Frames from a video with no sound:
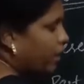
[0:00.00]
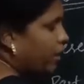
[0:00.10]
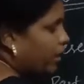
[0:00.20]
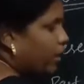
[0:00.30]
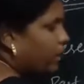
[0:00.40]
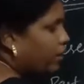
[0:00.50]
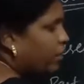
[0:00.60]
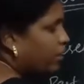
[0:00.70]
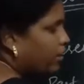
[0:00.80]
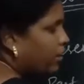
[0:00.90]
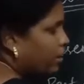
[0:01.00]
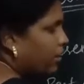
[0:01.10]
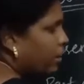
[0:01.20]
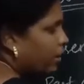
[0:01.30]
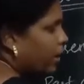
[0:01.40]
in the
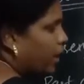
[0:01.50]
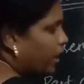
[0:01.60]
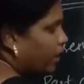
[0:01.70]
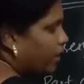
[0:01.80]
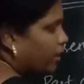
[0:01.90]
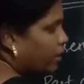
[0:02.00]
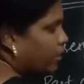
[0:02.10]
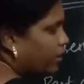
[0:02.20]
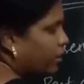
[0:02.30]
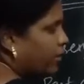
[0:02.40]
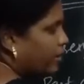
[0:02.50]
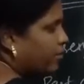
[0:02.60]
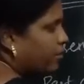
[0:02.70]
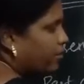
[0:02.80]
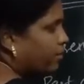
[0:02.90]
garden. Okay
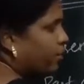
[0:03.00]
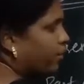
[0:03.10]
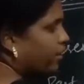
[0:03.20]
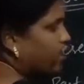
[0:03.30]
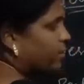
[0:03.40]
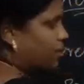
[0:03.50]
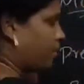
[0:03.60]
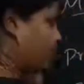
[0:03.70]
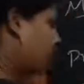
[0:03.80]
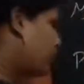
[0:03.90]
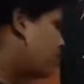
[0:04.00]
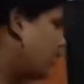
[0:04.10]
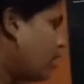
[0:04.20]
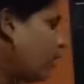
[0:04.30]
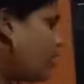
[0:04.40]
children. See here.
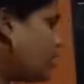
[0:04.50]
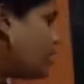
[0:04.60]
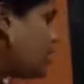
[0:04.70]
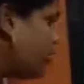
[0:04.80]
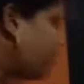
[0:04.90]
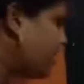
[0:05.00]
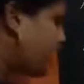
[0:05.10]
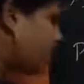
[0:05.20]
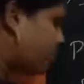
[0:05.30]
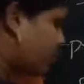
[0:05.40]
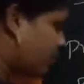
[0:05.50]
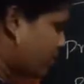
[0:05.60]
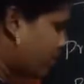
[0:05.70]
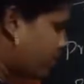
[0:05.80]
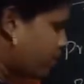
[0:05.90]
Now here children is a
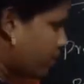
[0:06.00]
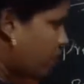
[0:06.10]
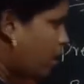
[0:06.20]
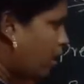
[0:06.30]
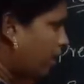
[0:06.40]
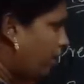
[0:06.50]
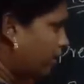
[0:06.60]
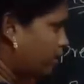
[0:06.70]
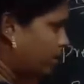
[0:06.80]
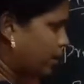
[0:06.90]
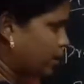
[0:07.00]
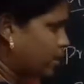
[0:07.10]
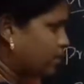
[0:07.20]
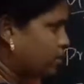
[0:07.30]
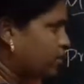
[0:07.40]
subject, or I
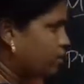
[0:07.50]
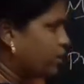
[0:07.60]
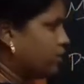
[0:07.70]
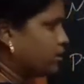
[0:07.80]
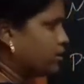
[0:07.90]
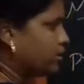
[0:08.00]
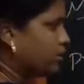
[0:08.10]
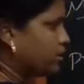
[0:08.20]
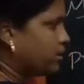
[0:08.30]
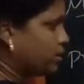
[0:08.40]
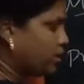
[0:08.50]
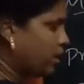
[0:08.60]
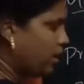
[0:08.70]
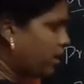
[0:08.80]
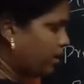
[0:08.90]
said no, here this is the
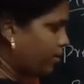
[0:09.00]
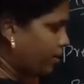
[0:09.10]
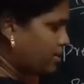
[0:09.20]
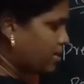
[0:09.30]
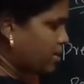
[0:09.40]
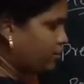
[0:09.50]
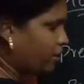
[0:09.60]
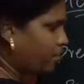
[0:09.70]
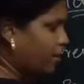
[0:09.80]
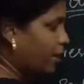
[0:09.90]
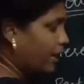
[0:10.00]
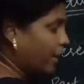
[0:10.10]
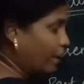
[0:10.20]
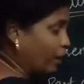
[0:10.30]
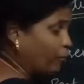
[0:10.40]
auxiliary verb,
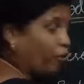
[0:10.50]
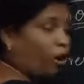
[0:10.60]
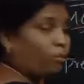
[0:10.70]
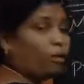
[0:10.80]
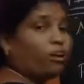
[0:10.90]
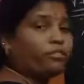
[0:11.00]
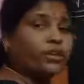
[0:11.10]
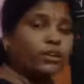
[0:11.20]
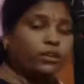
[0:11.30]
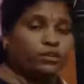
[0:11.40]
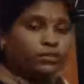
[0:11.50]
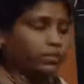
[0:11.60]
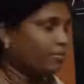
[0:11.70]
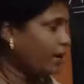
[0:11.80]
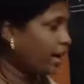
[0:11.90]
ing form of verb
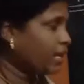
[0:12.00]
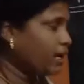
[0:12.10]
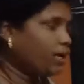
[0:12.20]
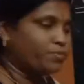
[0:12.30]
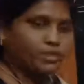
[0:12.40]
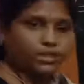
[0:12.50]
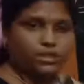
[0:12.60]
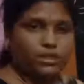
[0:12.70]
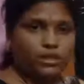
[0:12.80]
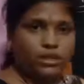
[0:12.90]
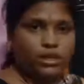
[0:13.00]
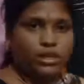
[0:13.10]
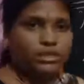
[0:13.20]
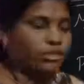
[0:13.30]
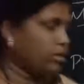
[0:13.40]
and the object. Okay
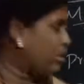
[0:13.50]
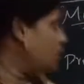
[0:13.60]
children,